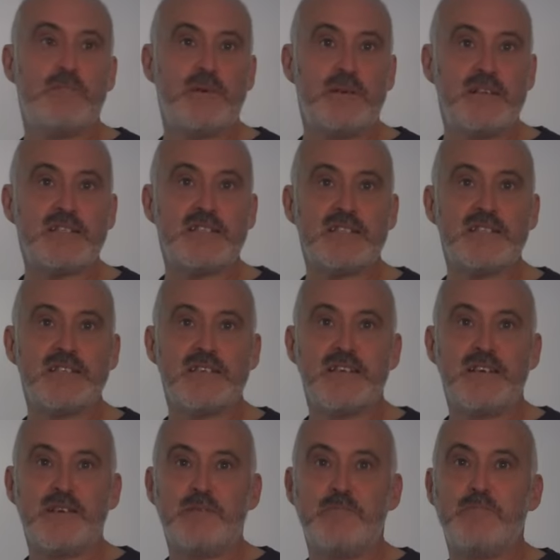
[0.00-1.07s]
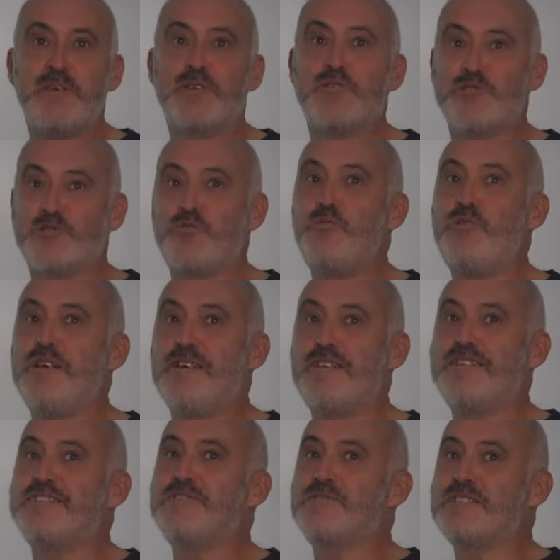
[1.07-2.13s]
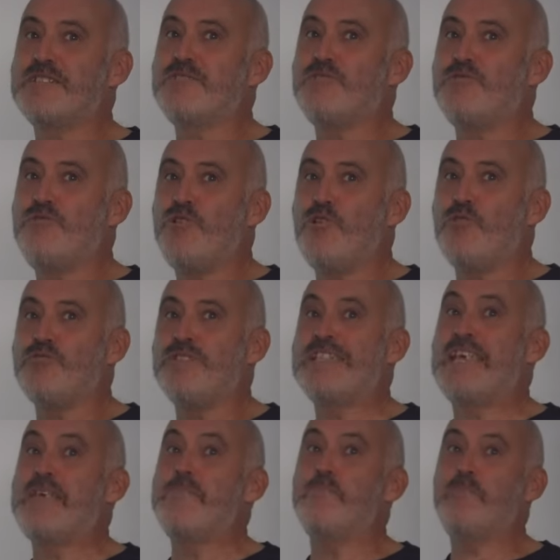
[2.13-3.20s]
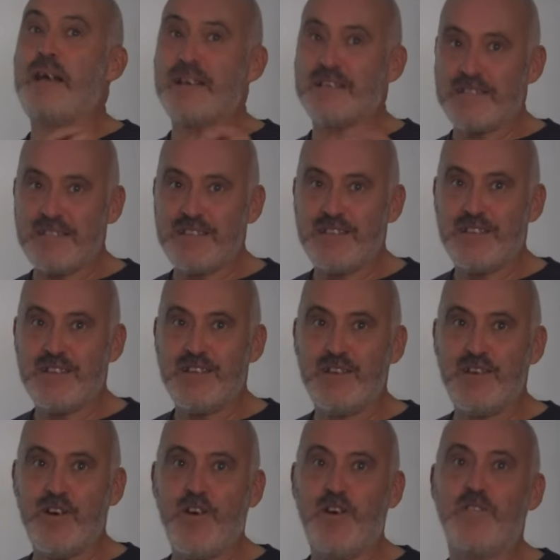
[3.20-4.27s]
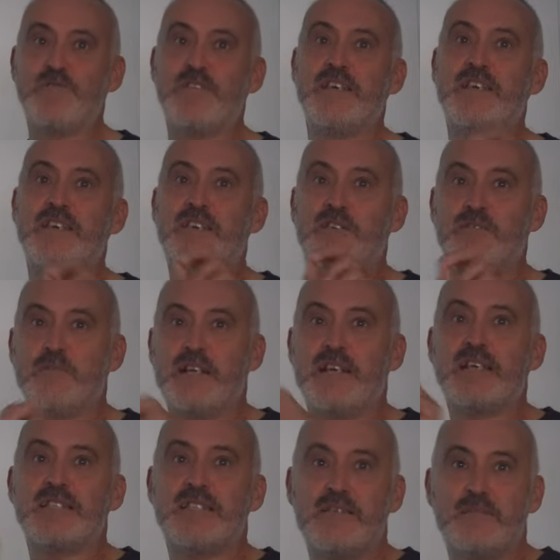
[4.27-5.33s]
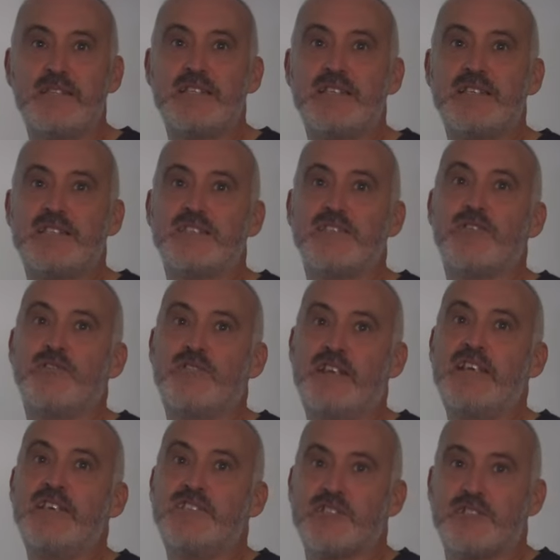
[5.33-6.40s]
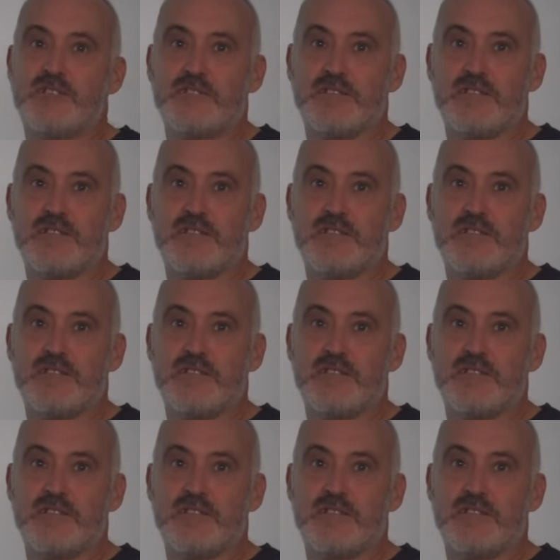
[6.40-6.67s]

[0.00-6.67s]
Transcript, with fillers: birds because we are interested to know the impact of the human activities on nature.